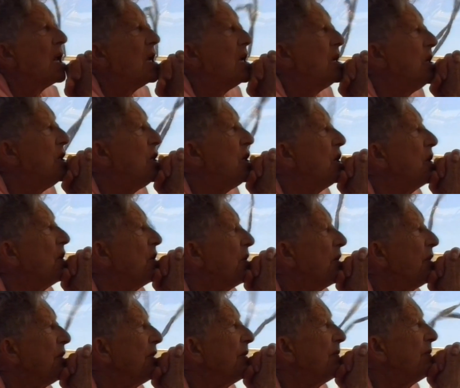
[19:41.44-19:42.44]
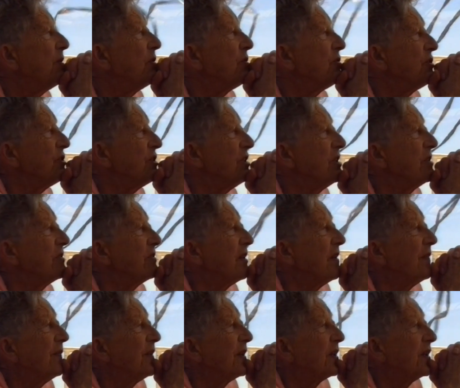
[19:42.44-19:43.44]
No, the most sea
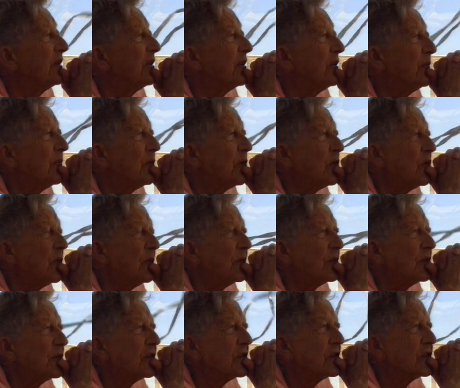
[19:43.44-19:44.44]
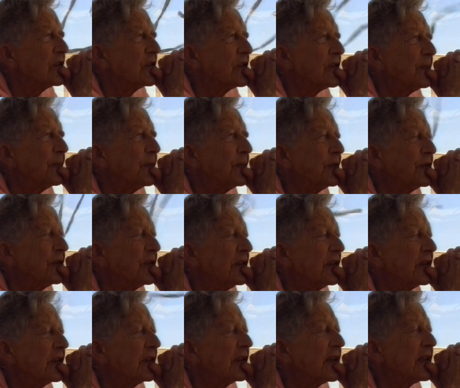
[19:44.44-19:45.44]
traffic at the moment is they're
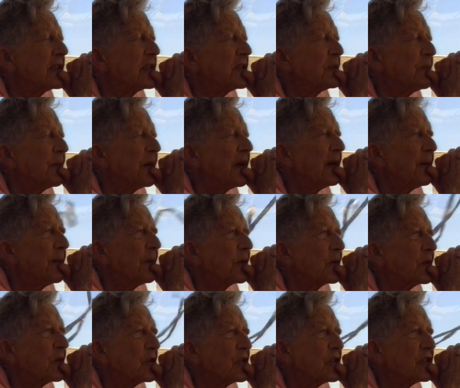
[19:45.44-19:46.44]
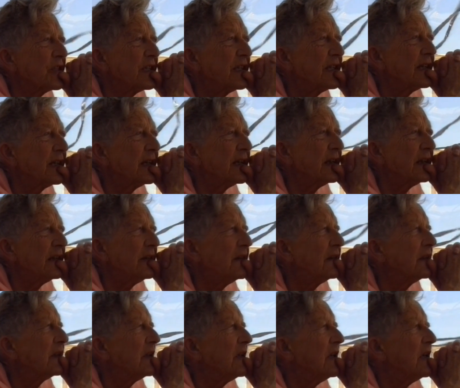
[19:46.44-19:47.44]
putting a gas pipe across the
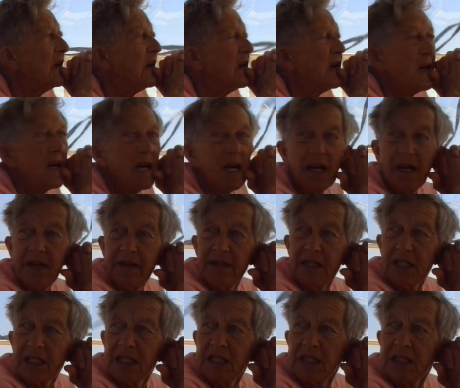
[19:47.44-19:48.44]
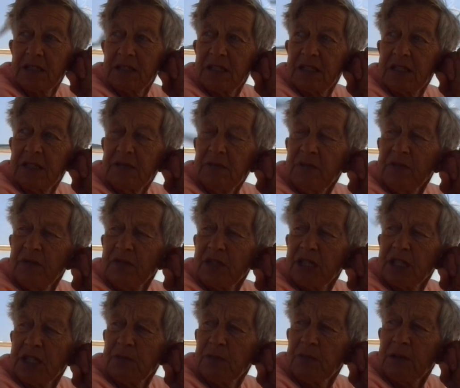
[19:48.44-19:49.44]
island, and some of the
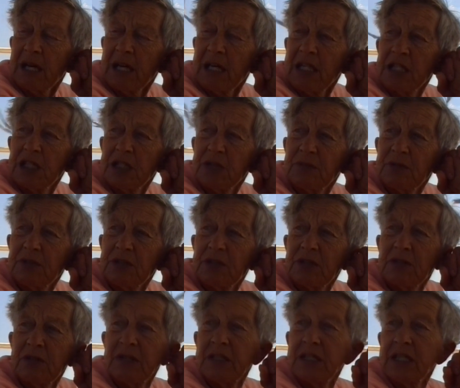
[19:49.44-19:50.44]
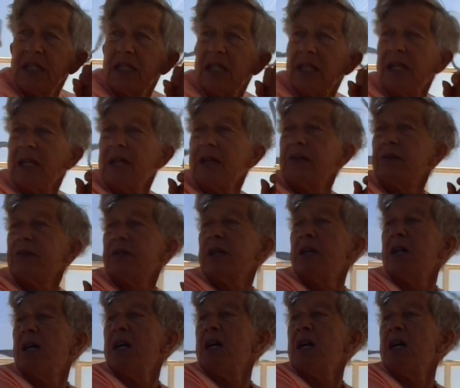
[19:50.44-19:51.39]
supply ships are going in and out,